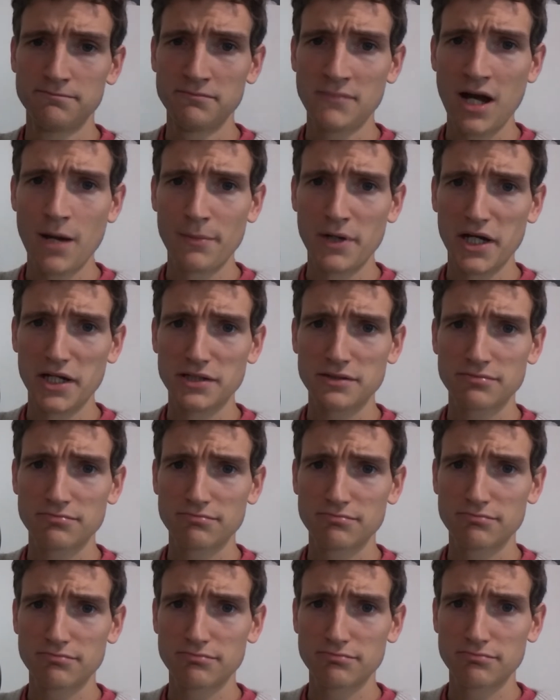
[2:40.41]
Marmite.
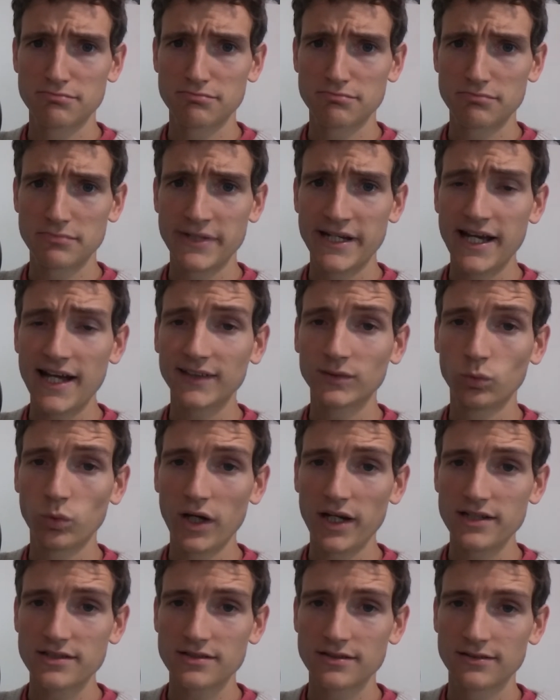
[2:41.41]
It has
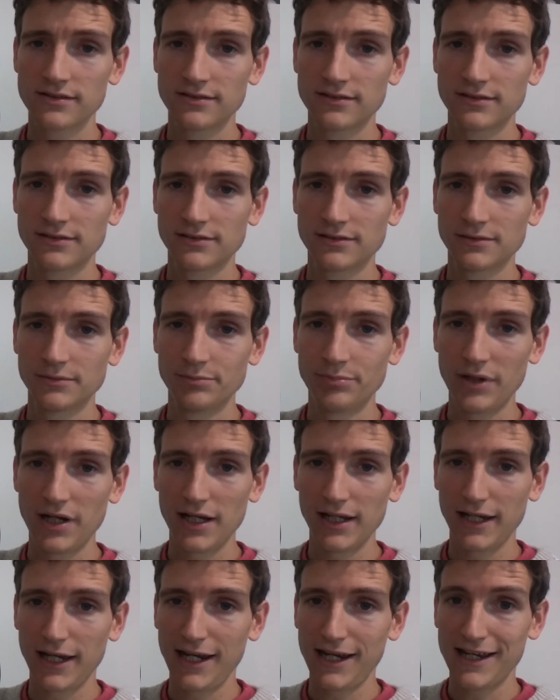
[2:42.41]
wheat,
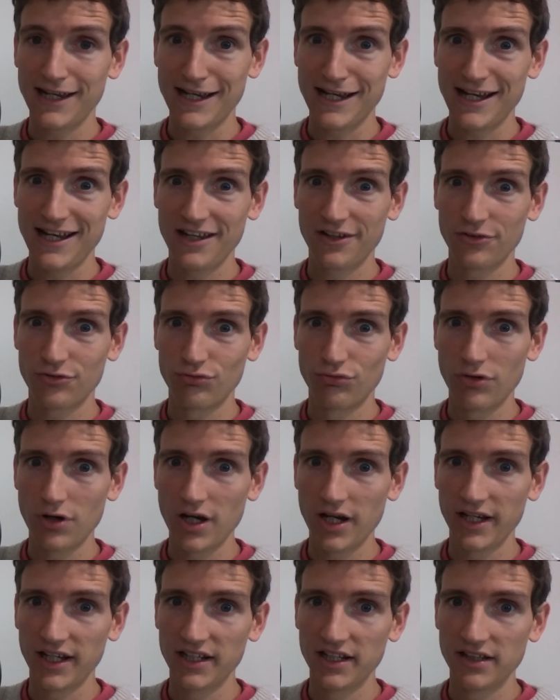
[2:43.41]
barley, and
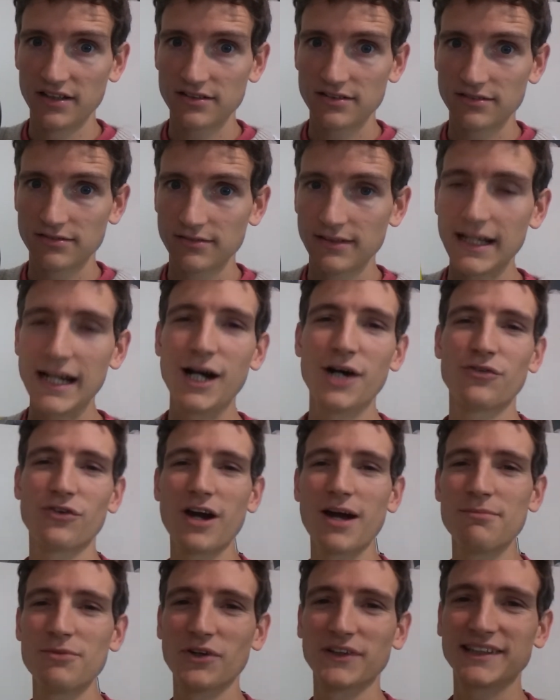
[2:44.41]
rye in it.
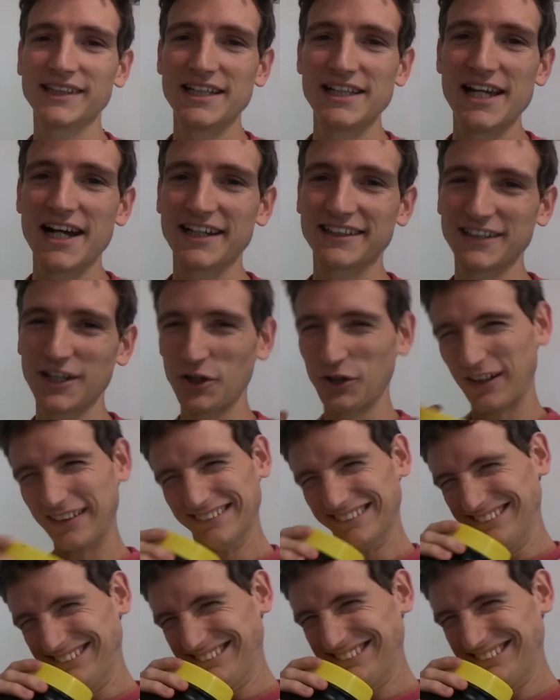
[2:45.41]
However, I'm not celiac, so...